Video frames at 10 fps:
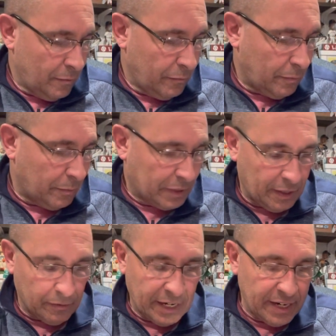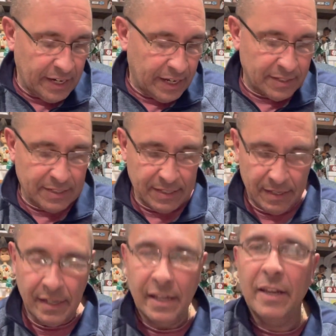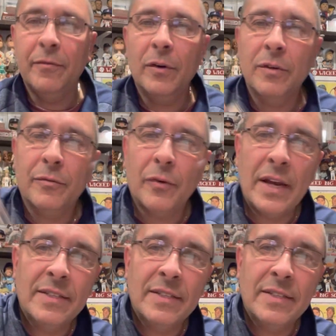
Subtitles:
From the Cleveland Indians, infielder Frank